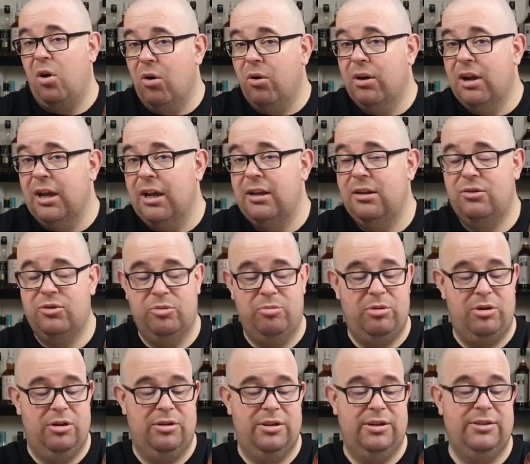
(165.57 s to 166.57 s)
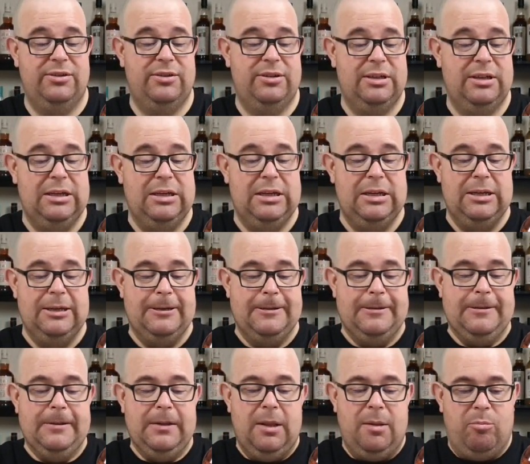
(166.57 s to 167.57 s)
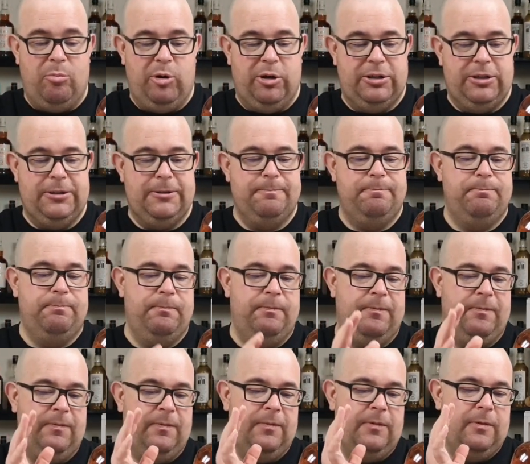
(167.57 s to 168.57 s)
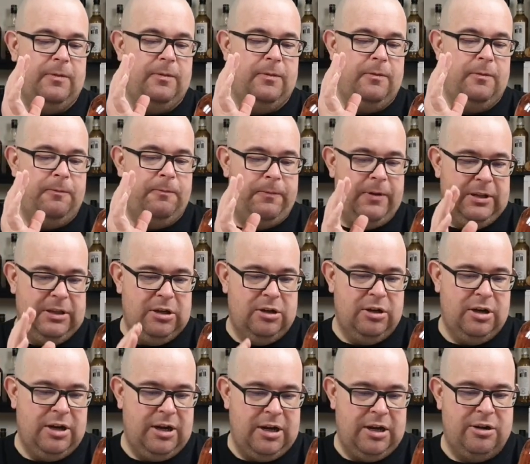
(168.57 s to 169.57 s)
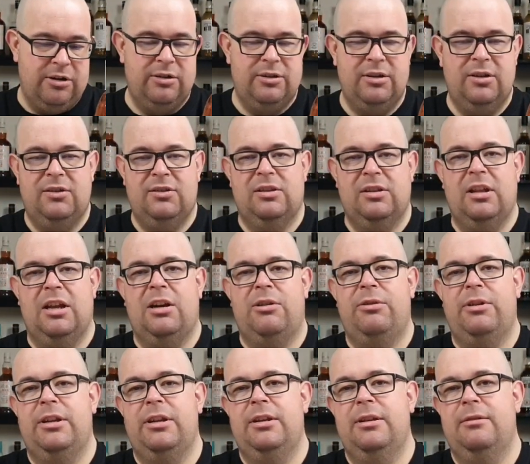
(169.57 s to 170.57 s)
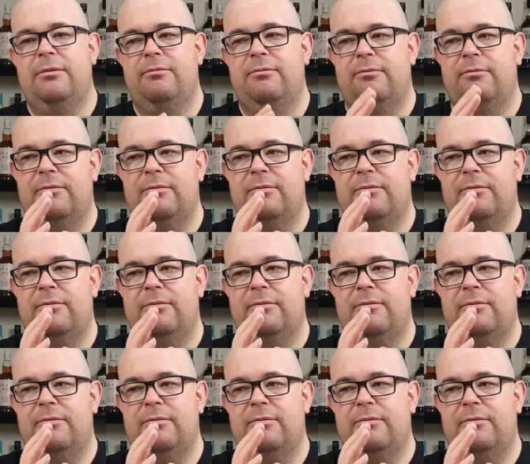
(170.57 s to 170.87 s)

okay, to be honest. But Fettercairn distillery,